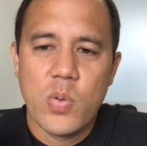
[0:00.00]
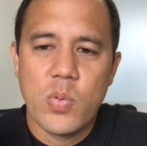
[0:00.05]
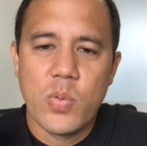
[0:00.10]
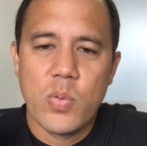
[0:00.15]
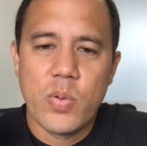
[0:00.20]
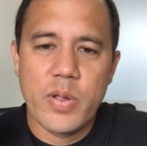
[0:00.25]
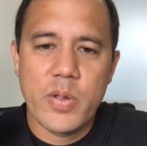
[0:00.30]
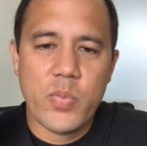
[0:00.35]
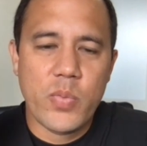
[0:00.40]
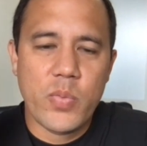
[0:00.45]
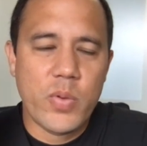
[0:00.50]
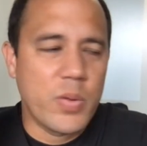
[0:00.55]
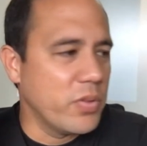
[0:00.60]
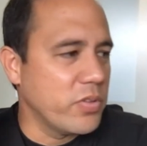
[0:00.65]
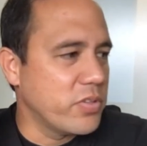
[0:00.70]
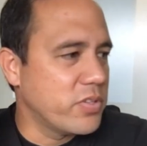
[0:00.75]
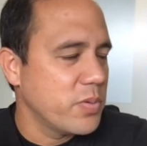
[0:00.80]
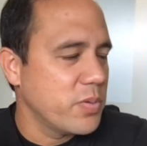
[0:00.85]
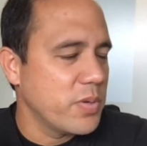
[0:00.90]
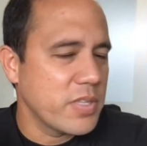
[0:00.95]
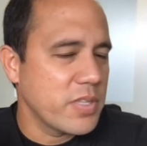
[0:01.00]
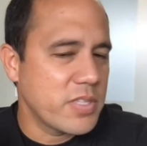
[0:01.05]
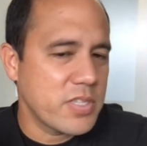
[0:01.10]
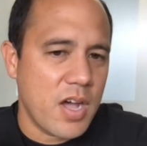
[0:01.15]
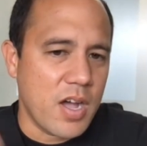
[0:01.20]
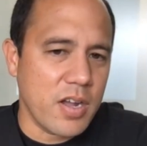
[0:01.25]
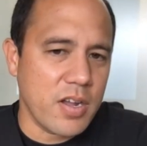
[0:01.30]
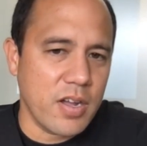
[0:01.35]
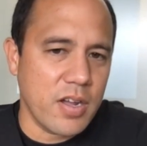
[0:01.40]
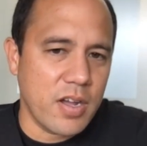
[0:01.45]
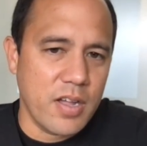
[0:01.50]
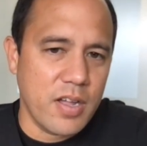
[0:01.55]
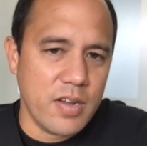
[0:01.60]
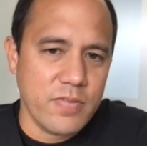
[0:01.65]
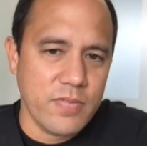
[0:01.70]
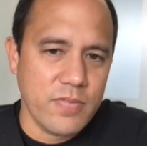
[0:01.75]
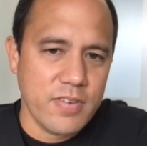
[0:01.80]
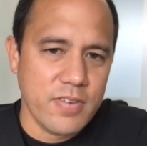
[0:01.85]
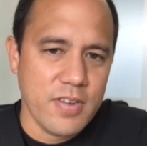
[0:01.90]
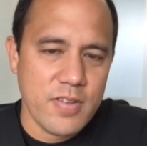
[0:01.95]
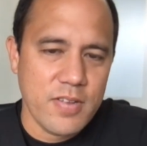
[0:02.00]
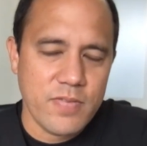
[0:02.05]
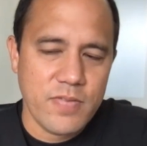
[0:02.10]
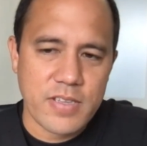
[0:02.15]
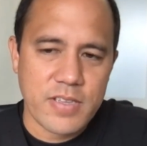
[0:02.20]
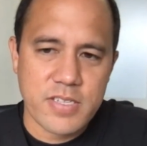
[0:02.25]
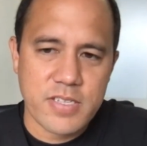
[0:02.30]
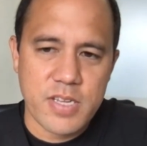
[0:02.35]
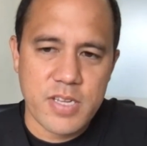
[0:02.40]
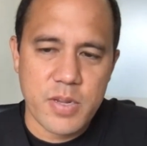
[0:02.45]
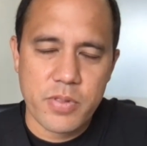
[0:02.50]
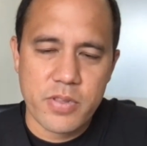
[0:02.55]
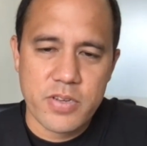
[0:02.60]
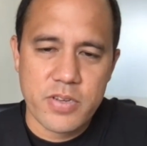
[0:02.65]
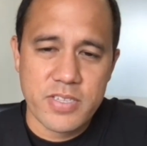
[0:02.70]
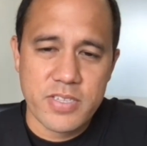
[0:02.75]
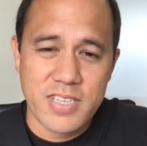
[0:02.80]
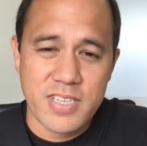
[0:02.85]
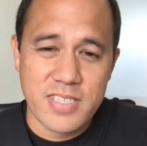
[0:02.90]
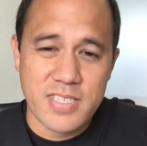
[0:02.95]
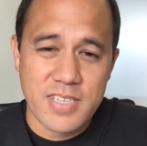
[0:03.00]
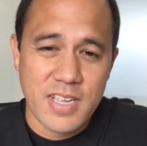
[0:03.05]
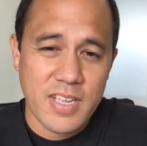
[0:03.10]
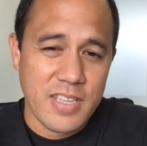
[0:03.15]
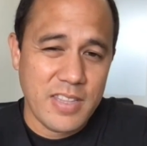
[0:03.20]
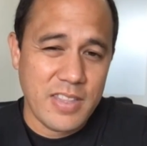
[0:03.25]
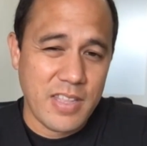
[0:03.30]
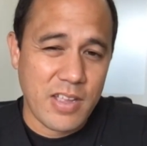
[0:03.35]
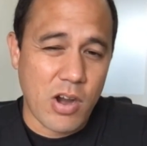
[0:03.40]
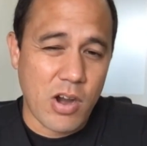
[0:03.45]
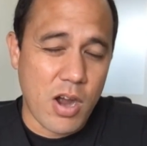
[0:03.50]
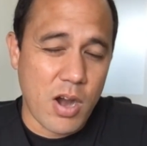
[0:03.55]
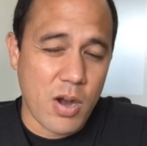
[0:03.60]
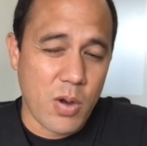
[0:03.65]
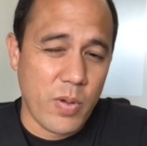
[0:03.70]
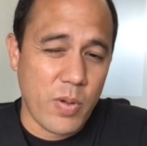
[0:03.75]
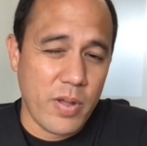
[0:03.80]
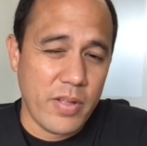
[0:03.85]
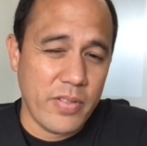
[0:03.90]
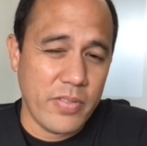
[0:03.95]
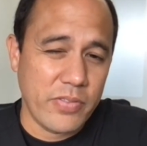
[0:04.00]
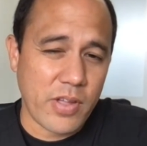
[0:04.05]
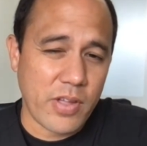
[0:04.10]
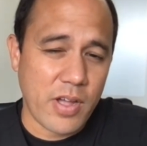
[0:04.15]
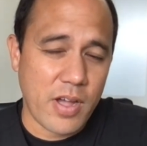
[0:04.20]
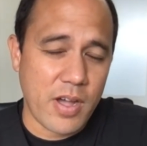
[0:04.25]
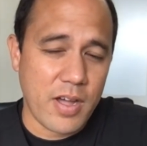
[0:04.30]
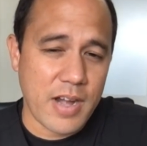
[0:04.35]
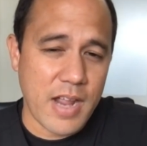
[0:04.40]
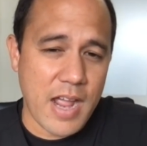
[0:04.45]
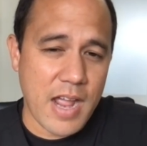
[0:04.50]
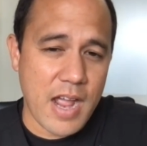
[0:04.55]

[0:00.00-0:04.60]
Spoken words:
We will do a talk on vestibular disease. There are ones on